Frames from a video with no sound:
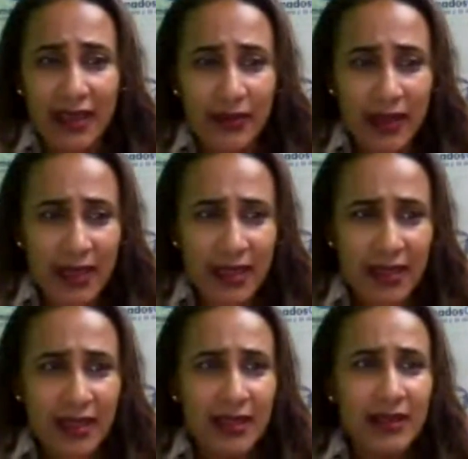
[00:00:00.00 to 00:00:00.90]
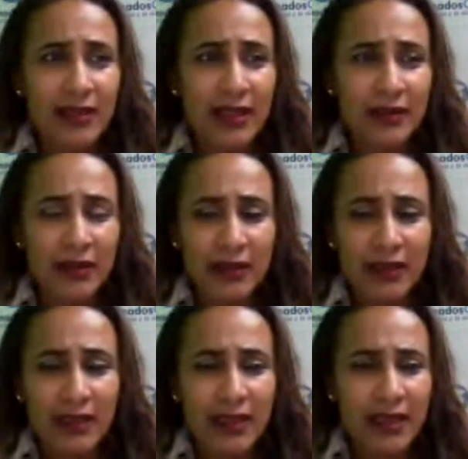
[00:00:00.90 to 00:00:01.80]
Okay. That
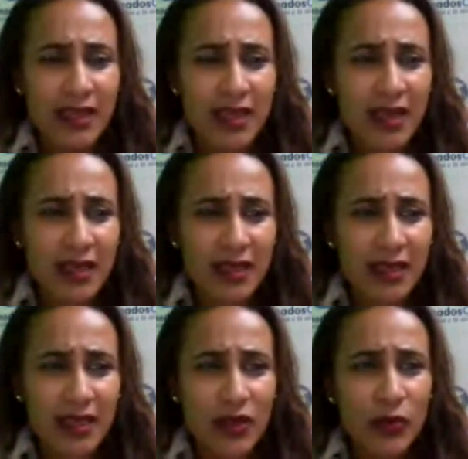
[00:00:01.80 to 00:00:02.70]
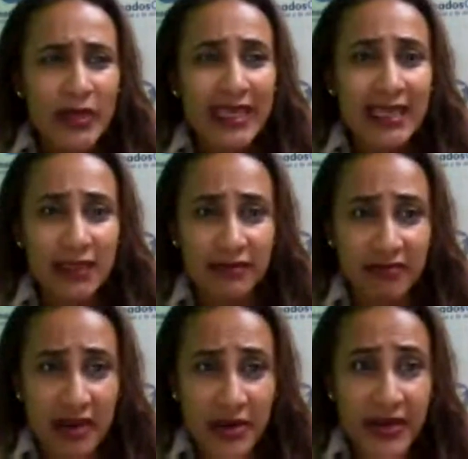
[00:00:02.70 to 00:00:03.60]
here we
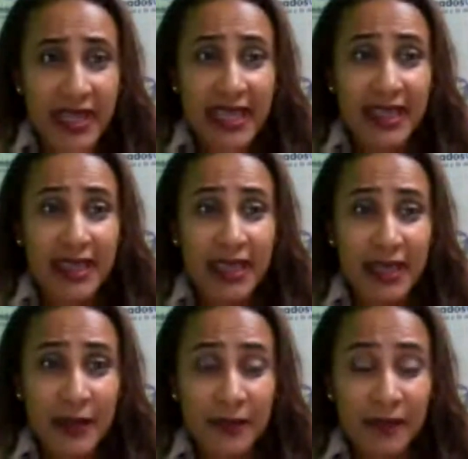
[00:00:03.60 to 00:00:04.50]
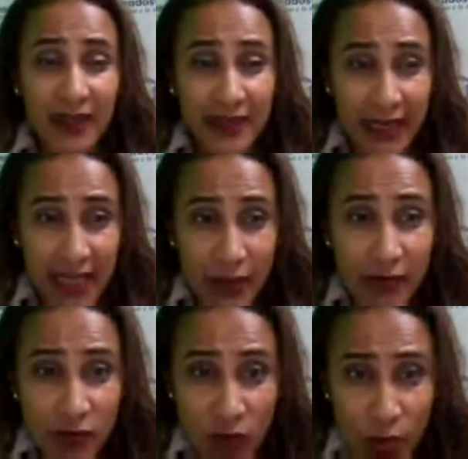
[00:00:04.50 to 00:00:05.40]
classify the kind
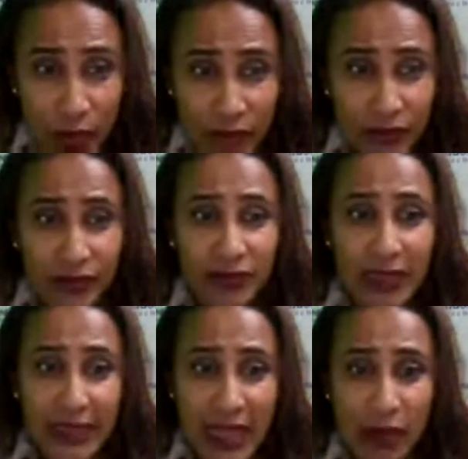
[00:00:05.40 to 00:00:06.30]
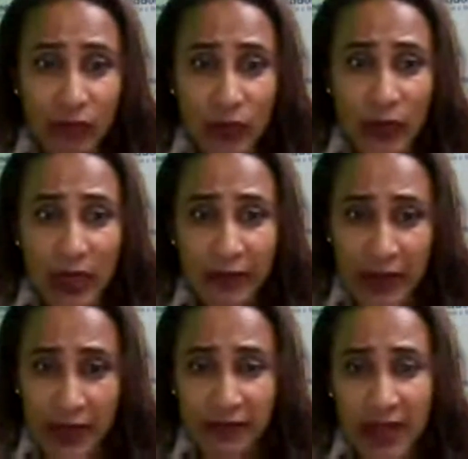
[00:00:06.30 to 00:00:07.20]
of words and noun,
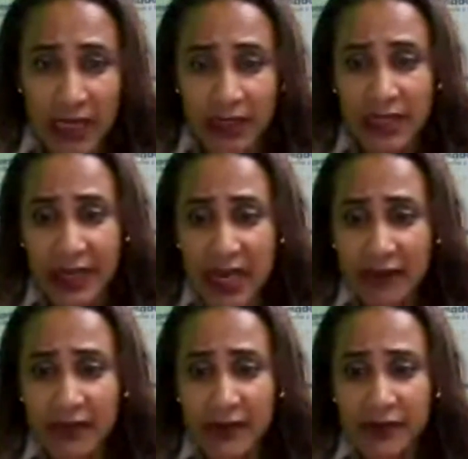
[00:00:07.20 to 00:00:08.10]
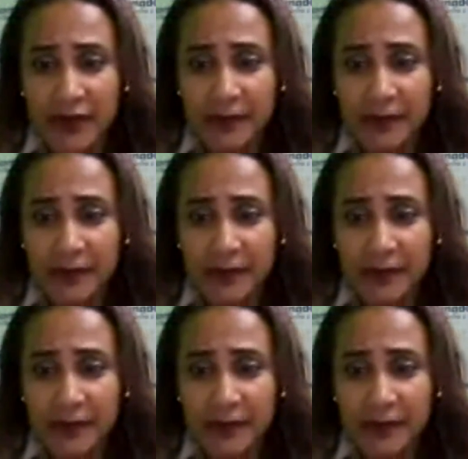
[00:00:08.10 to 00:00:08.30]
verb, adjective, and adverb.